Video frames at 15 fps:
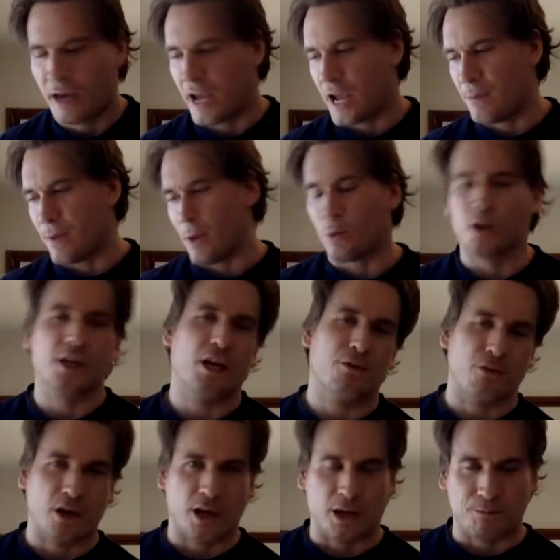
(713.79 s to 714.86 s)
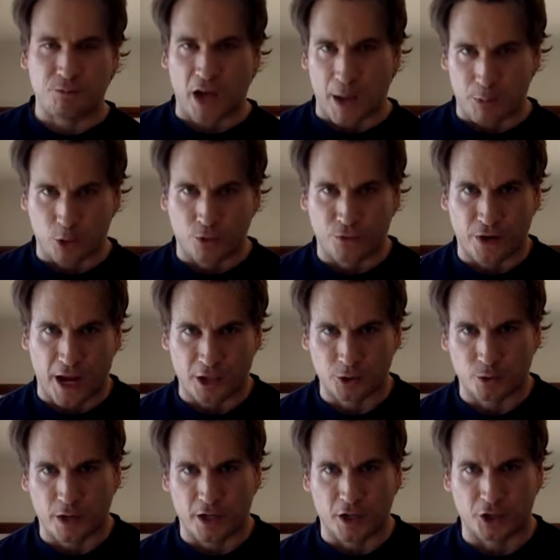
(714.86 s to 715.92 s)
and may want to give uh, topical
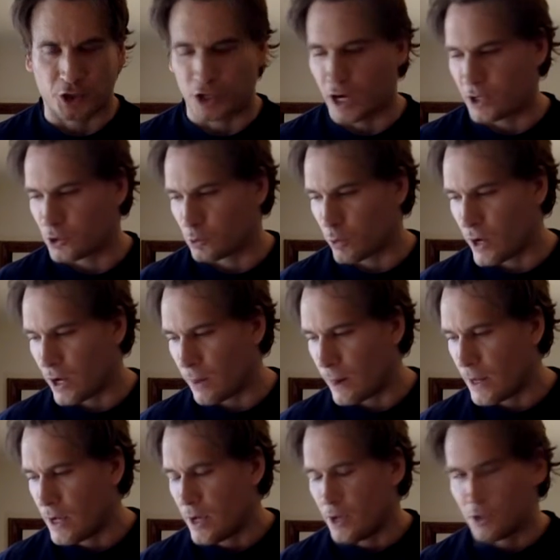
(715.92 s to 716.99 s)
finasteride a shot as well.